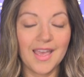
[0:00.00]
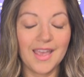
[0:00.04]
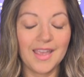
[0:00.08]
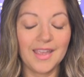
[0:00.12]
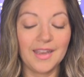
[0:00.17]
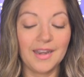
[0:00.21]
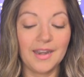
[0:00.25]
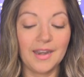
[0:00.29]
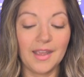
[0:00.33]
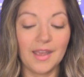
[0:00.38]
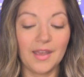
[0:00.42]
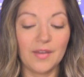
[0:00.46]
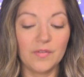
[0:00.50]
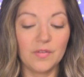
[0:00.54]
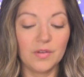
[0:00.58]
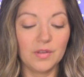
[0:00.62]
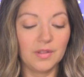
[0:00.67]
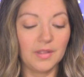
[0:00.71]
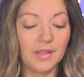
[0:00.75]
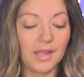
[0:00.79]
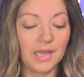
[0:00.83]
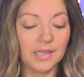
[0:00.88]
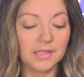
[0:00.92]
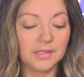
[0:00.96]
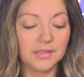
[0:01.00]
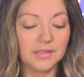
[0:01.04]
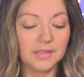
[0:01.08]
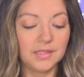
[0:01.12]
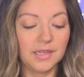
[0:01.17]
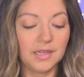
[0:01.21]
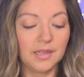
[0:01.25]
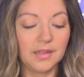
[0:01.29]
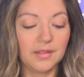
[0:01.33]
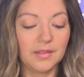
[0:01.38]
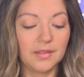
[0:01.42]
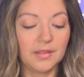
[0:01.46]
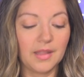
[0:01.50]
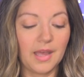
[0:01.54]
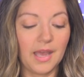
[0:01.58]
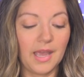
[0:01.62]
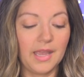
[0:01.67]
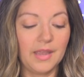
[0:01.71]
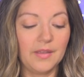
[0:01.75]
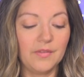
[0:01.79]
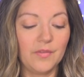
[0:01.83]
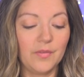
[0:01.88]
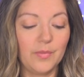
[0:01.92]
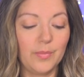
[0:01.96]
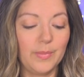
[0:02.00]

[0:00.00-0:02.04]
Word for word: and everlasting life